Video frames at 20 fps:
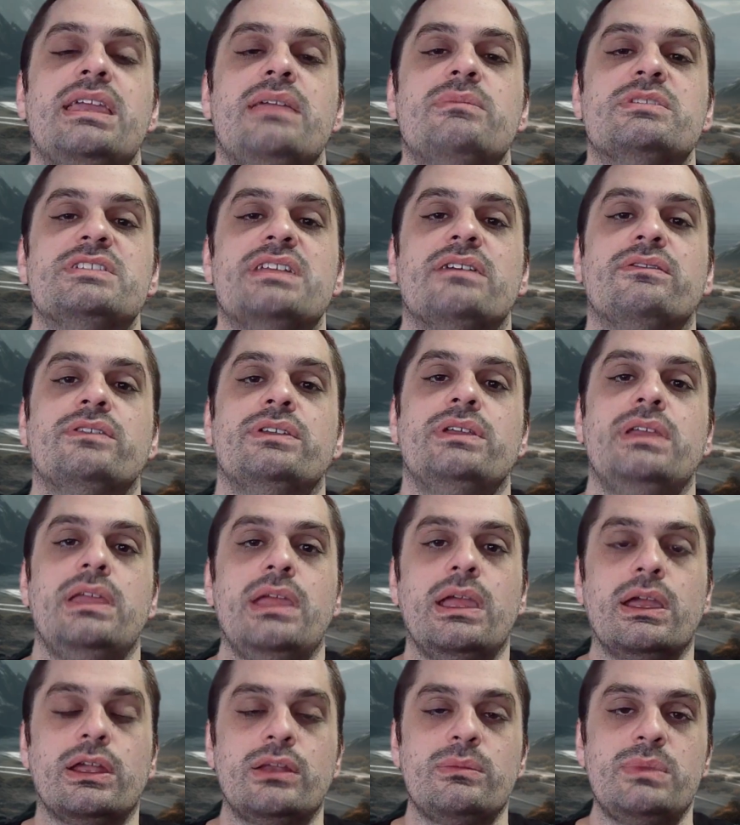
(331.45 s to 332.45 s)
is
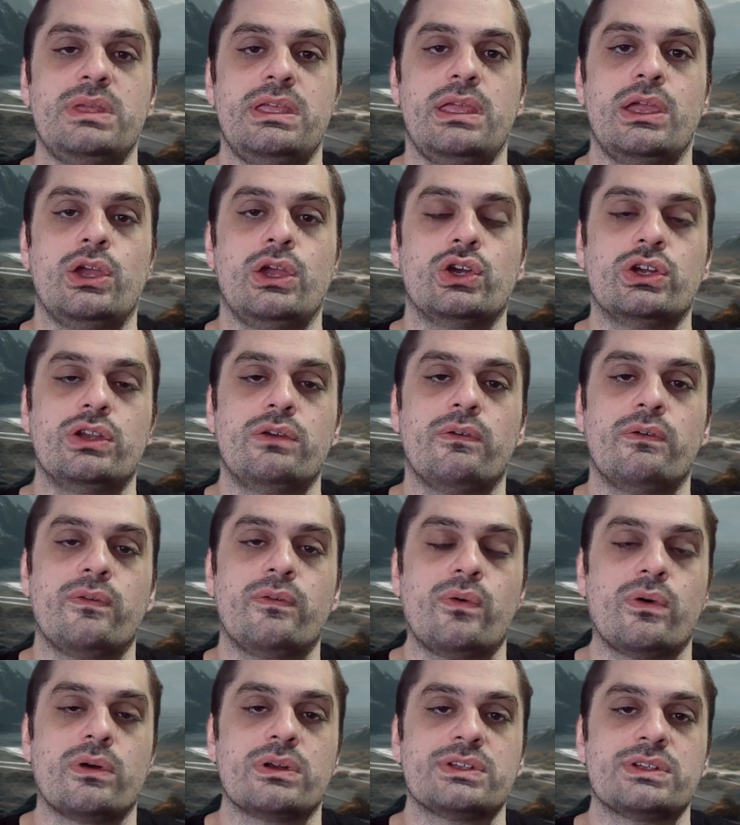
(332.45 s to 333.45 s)
definitely going to be good
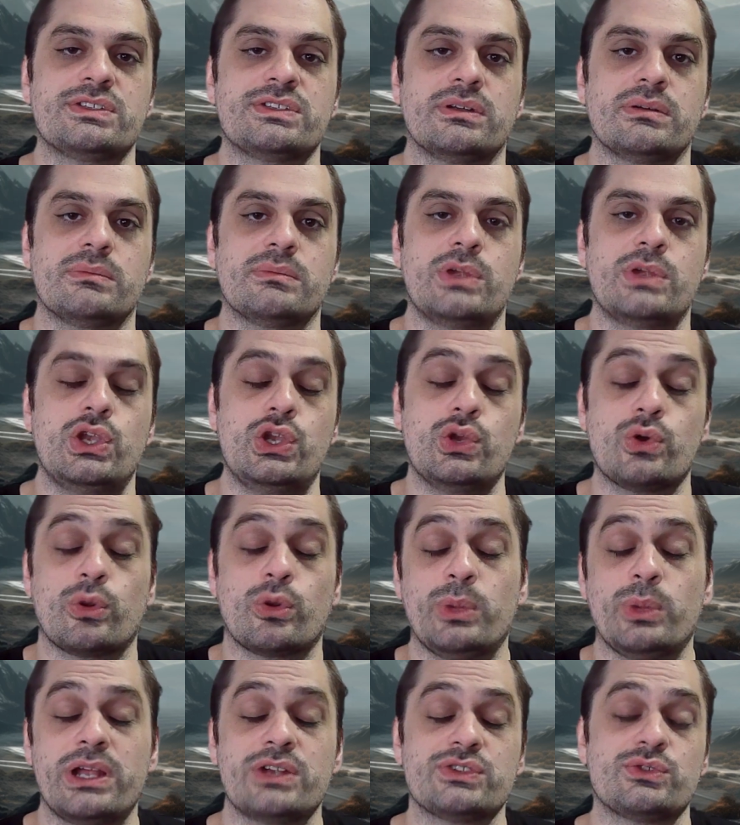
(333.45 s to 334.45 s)
for some newer
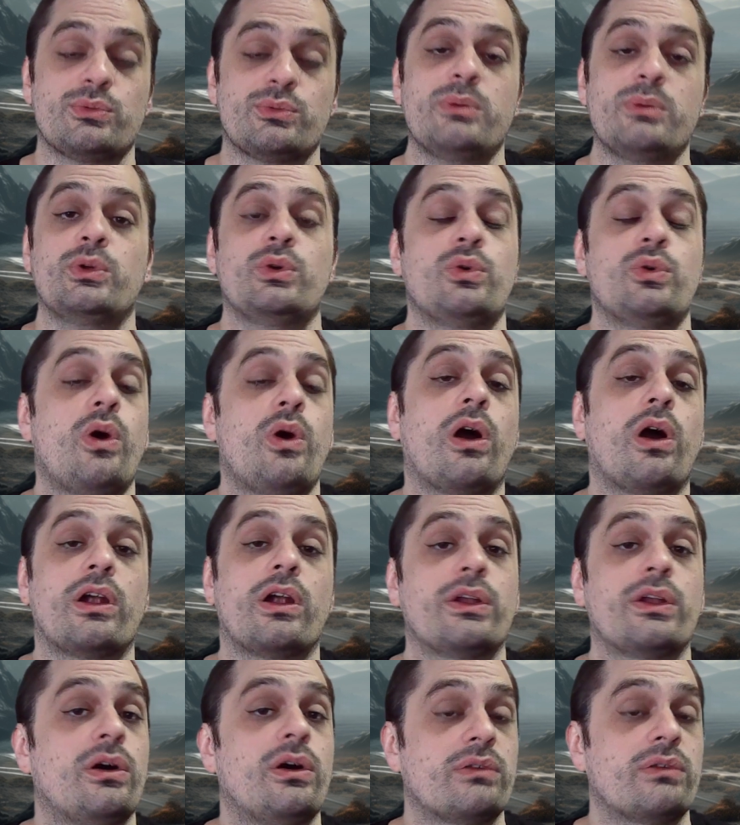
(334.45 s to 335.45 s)
players or people who
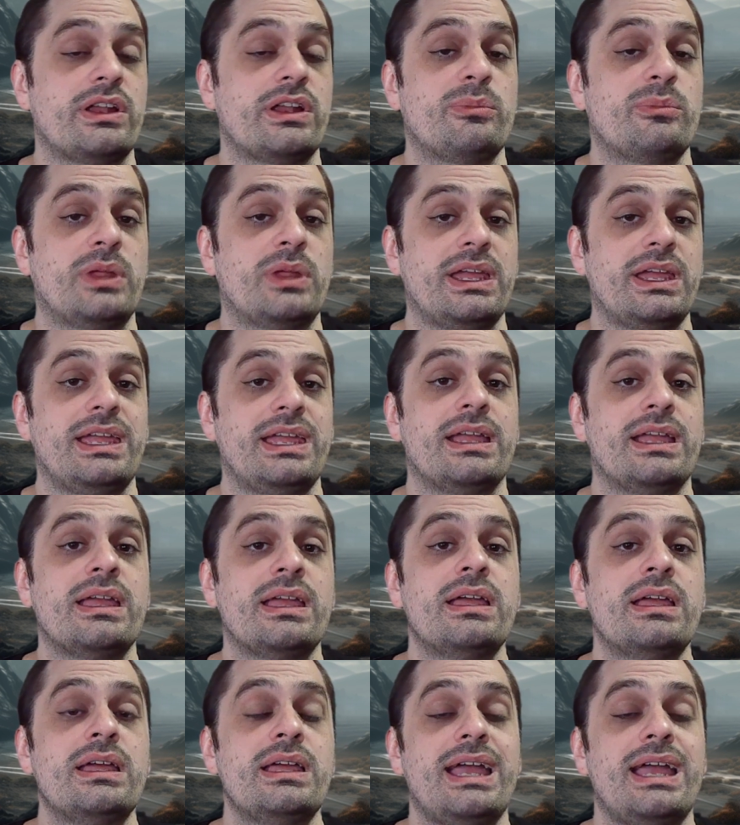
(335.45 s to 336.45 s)
aren't already playing
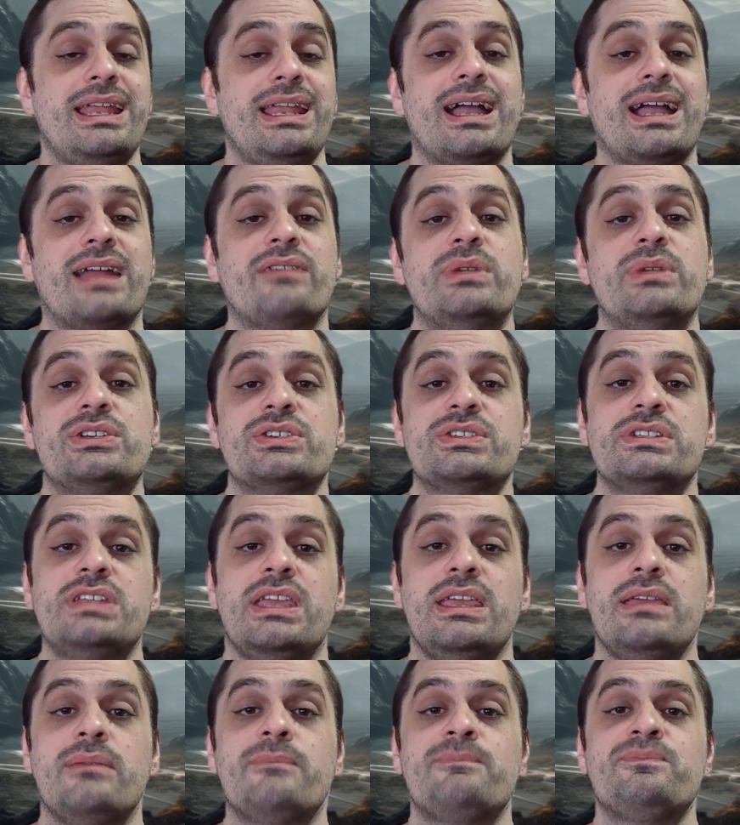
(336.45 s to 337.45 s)
any kind of miniatures
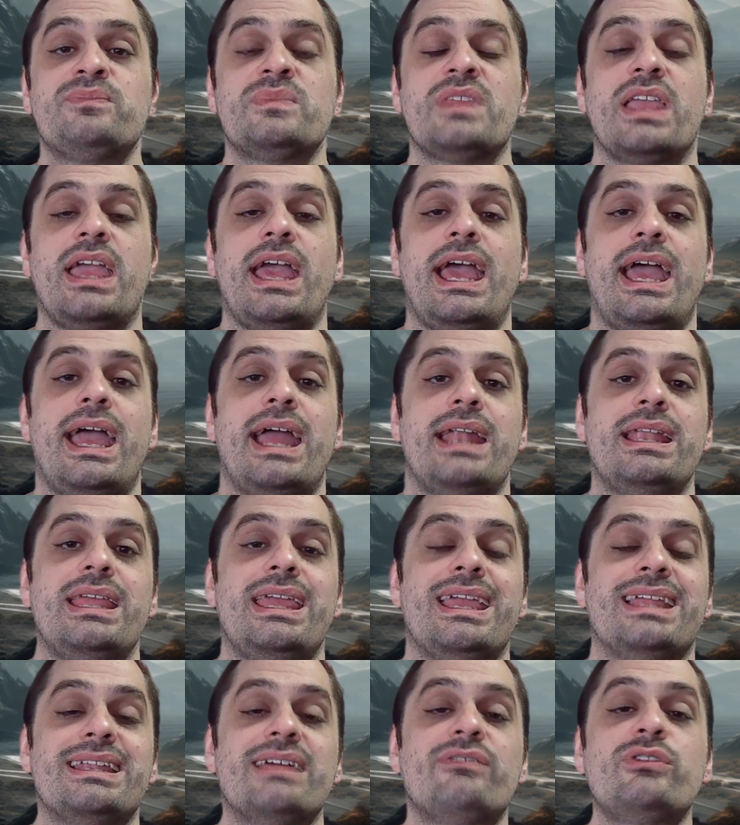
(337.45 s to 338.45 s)
game. And
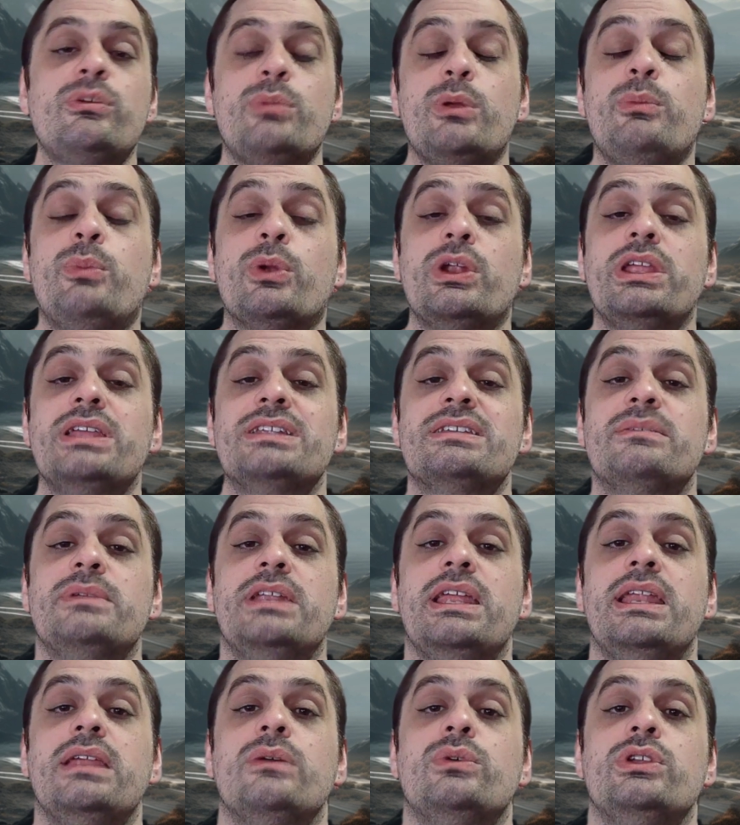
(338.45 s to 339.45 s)
it can definitely be pretty
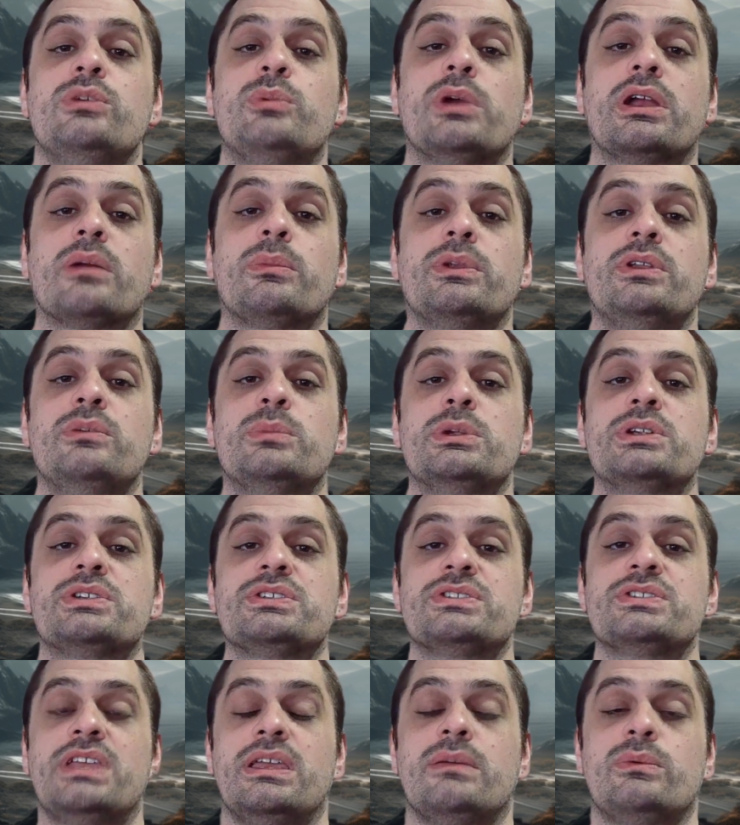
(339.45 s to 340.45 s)
intimidating when you pick up a new
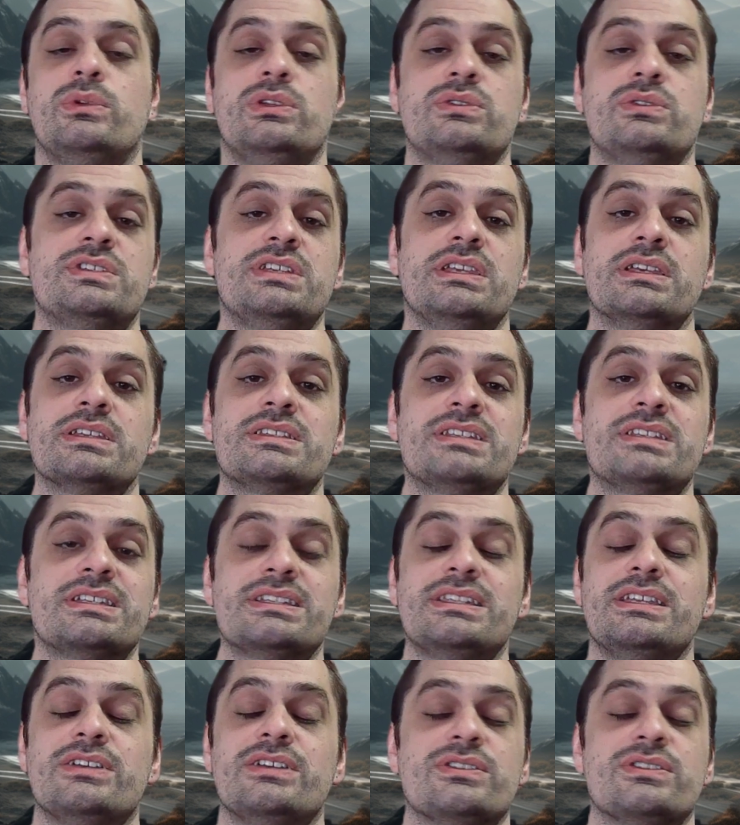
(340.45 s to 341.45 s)
miniatures game when you see a
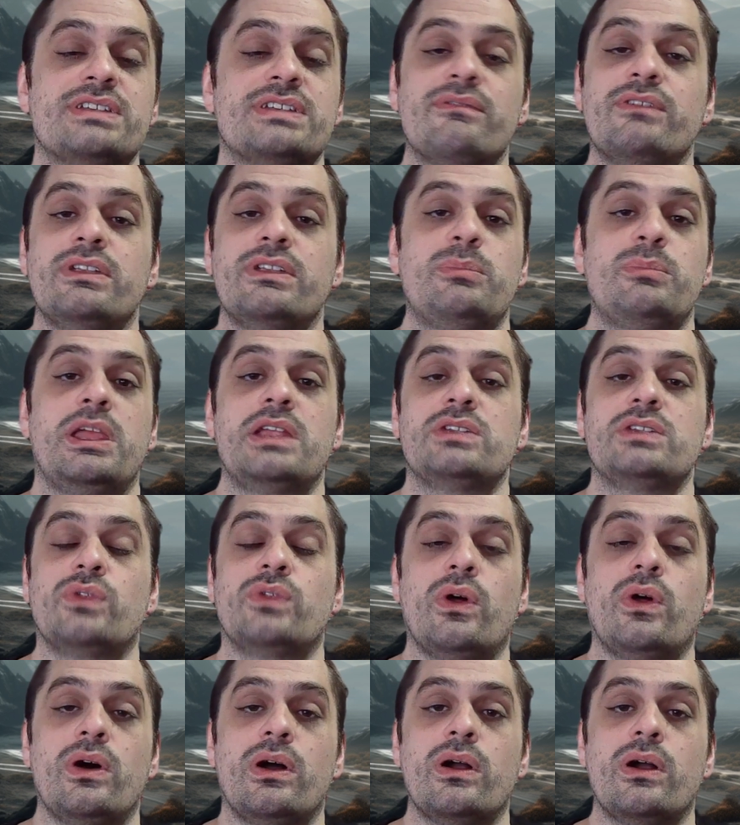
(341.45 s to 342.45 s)
60 or 70 page
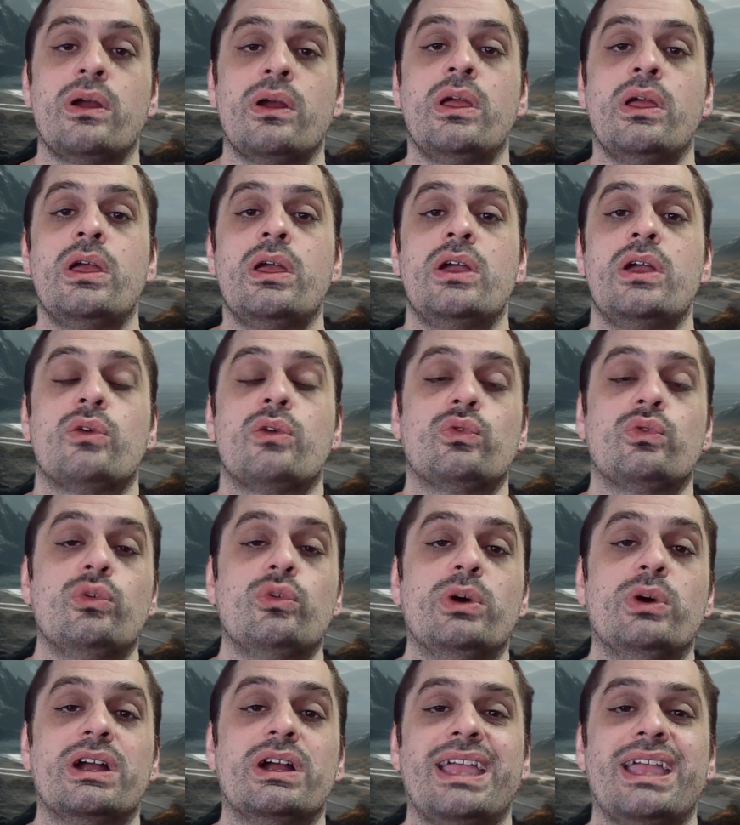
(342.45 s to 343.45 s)
long
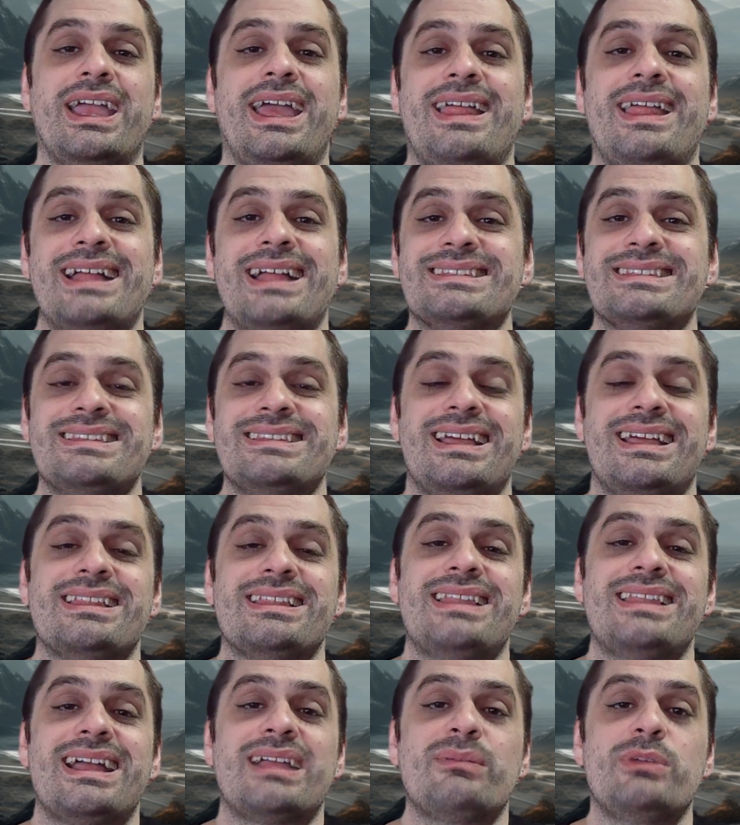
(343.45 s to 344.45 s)
rulebook.
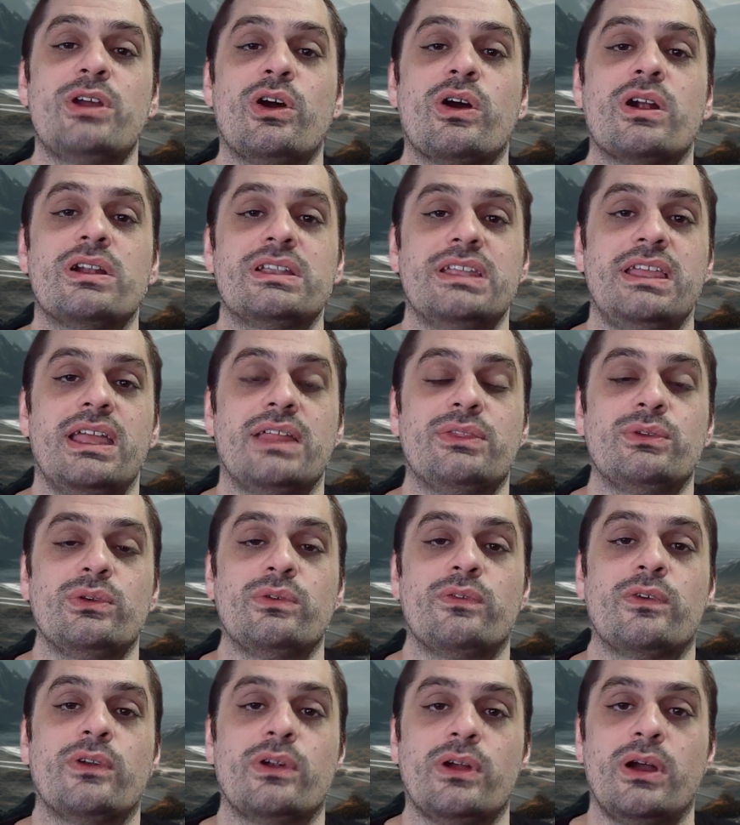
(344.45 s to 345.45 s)
That can be hard to get through
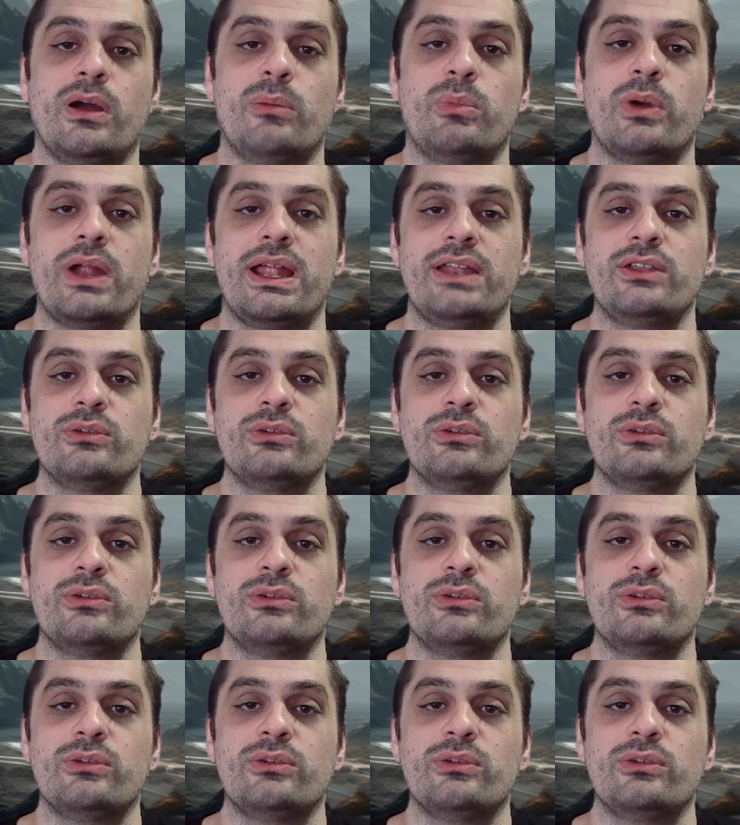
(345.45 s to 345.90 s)
for a brand new